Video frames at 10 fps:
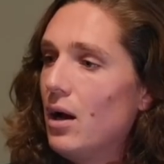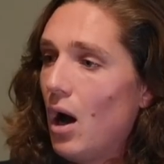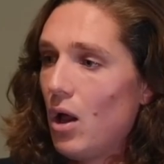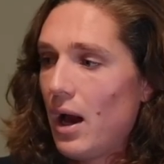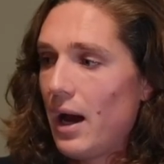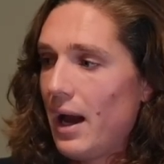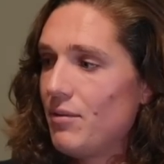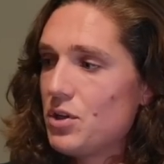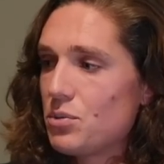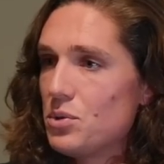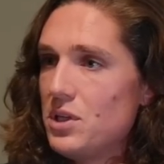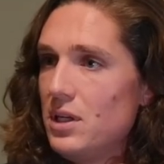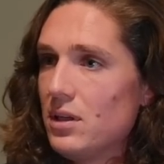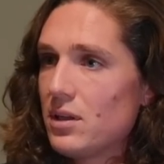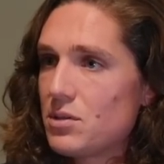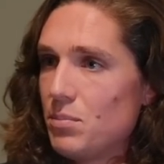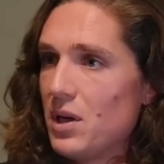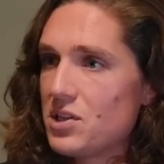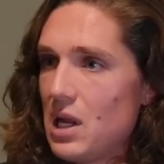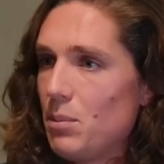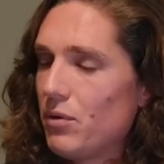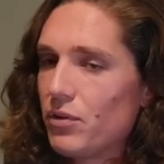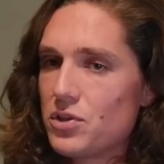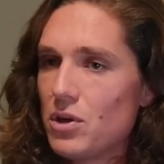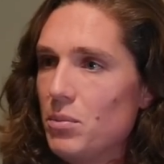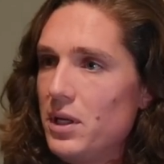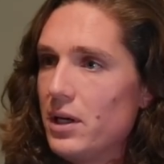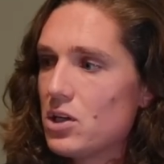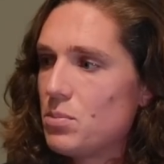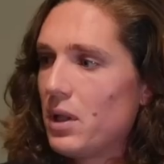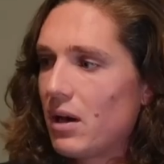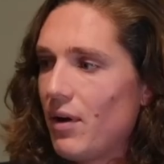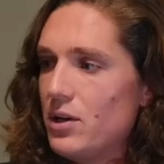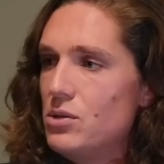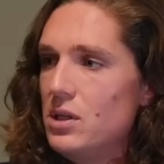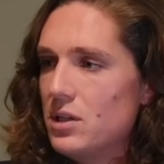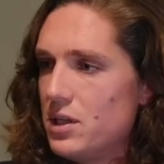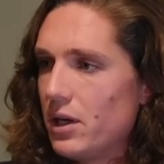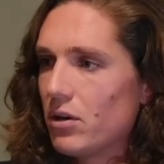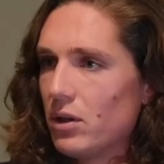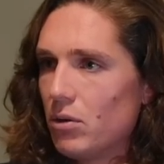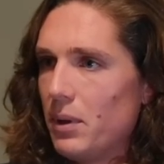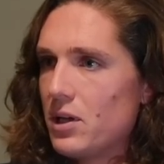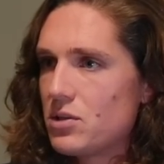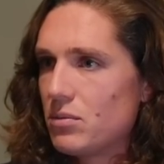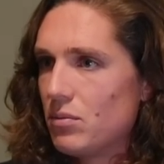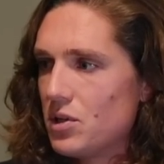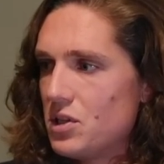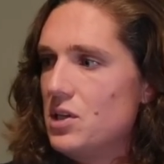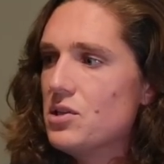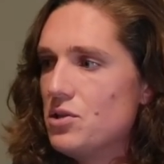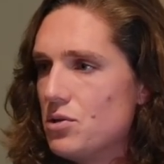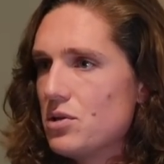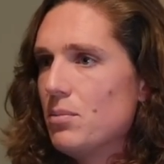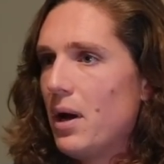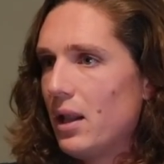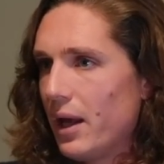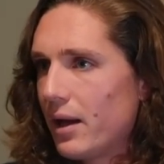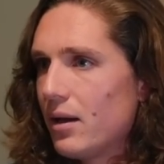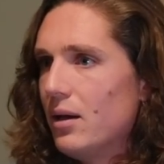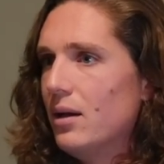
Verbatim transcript: I'll, I have this routine that's been a staple for so many years, but like if I do need to tinker a little bit, it's the season's usually my like